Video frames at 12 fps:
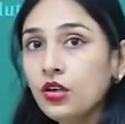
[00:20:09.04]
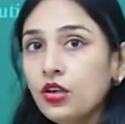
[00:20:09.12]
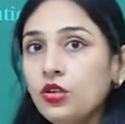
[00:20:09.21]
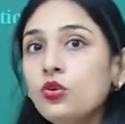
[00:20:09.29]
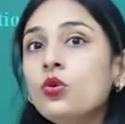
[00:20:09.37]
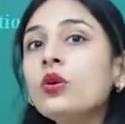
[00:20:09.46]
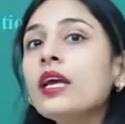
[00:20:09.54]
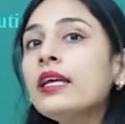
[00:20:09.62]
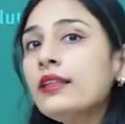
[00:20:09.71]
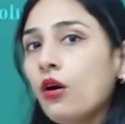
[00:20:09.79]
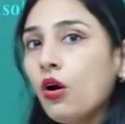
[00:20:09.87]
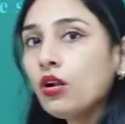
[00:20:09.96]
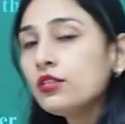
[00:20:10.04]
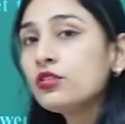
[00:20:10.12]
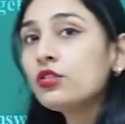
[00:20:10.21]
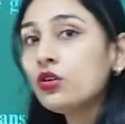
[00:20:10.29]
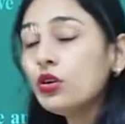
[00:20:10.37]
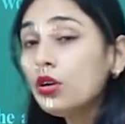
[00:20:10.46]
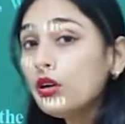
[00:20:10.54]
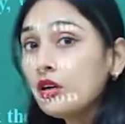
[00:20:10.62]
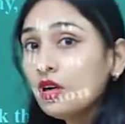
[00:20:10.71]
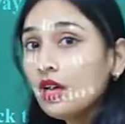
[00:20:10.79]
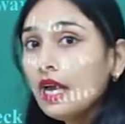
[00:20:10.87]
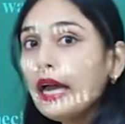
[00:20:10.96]
You can also
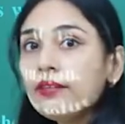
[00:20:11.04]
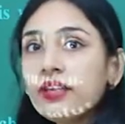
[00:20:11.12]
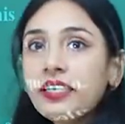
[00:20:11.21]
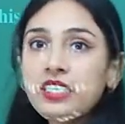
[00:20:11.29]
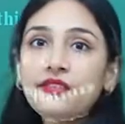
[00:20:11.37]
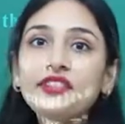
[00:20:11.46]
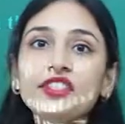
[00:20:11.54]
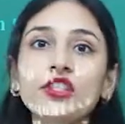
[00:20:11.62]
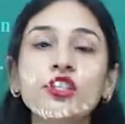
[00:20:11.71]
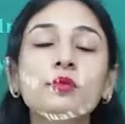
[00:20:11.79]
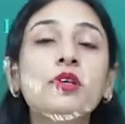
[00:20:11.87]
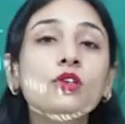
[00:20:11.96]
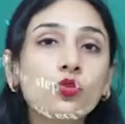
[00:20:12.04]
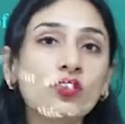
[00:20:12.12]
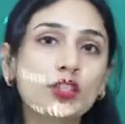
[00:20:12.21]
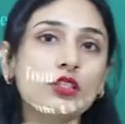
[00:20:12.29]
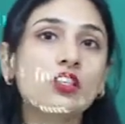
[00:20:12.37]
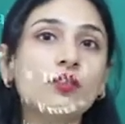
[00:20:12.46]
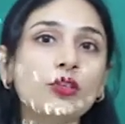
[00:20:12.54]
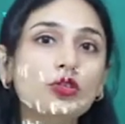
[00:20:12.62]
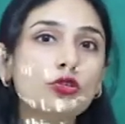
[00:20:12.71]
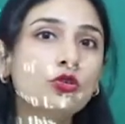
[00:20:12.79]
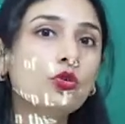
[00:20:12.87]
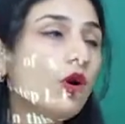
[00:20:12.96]
have that equation number 2 which is given
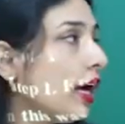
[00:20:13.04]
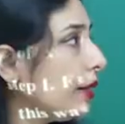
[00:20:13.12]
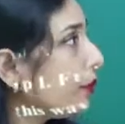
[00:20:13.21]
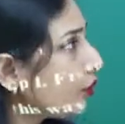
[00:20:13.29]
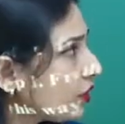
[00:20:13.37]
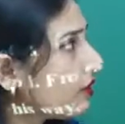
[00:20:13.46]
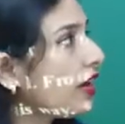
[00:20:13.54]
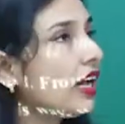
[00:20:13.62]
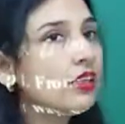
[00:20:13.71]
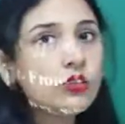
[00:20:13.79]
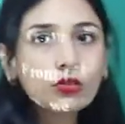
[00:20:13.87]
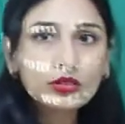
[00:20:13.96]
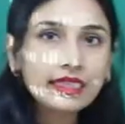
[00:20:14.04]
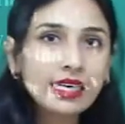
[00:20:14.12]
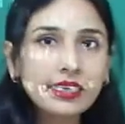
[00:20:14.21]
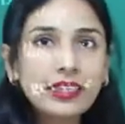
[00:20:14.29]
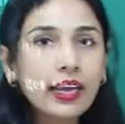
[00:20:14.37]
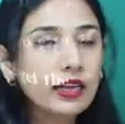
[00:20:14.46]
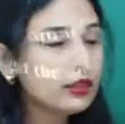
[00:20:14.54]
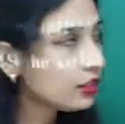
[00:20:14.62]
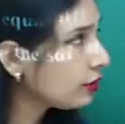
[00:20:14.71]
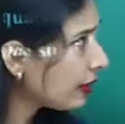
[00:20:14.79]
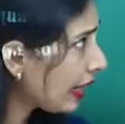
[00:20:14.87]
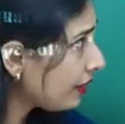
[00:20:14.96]
to you, put the values and get the answer.
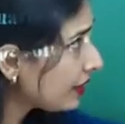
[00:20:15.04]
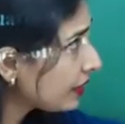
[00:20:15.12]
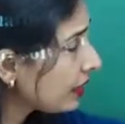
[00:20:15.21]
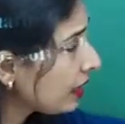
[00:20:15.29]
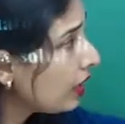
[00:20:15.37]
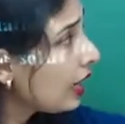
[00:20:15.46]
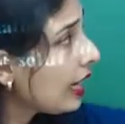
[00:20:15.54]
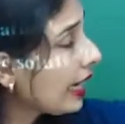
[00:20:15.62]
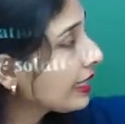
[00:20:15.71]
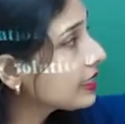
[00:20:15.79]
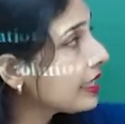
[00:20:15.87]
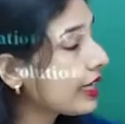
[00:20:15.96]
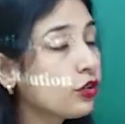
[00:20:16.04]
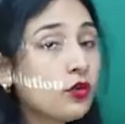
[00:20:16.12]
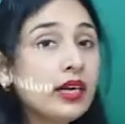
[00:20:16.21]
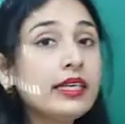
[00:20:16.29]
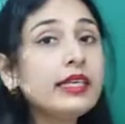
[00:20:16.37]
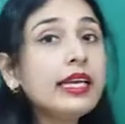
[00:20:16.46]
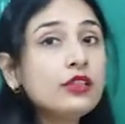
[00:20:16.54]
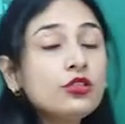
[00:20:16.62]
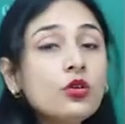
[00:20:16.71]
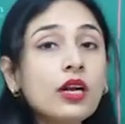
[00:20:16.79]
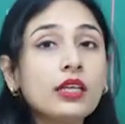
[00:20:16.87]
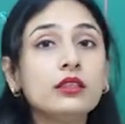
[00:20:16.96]
You will having the exact 20 as
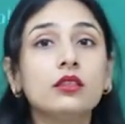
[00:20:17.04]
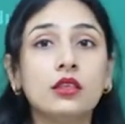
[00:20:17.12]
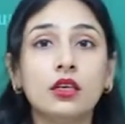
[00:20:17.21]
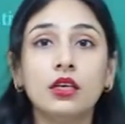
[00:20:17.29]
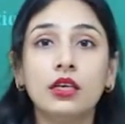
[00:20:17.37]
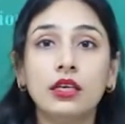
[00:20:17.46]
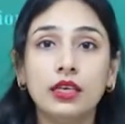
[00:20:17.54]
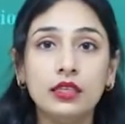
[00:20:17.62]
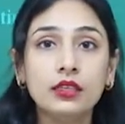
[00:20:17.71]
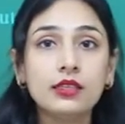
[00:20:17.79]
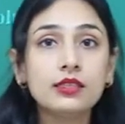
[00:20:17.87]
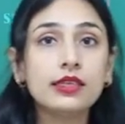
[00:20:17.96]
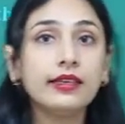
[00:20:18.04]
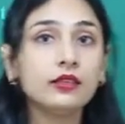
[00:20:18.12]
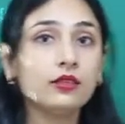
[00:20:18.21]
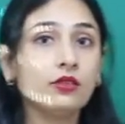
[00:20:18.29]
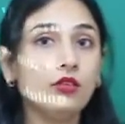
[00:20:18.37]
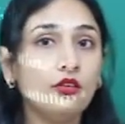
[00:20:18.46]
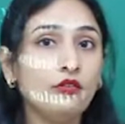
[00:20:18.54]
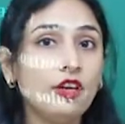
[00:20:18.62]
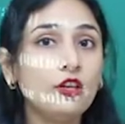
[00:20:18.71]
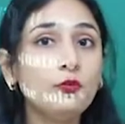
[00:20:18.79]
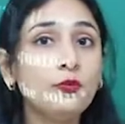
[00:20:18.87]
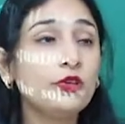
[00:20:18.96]
your answer in this side
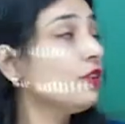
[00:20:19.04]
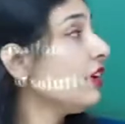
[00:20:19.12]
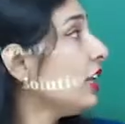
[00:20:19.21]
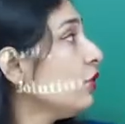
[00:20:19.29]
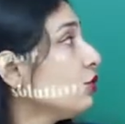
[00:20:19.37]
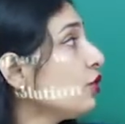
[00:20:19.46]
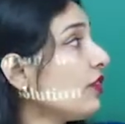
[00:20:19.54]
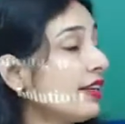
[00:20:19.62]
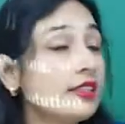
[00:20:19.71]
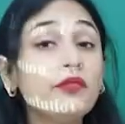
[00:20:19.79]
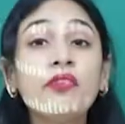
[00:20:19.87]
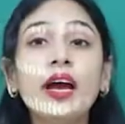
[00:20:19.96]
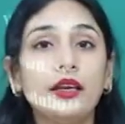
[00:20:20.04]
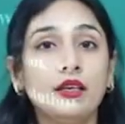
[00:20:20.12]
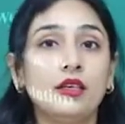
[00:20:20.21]
when you put the values of x and y.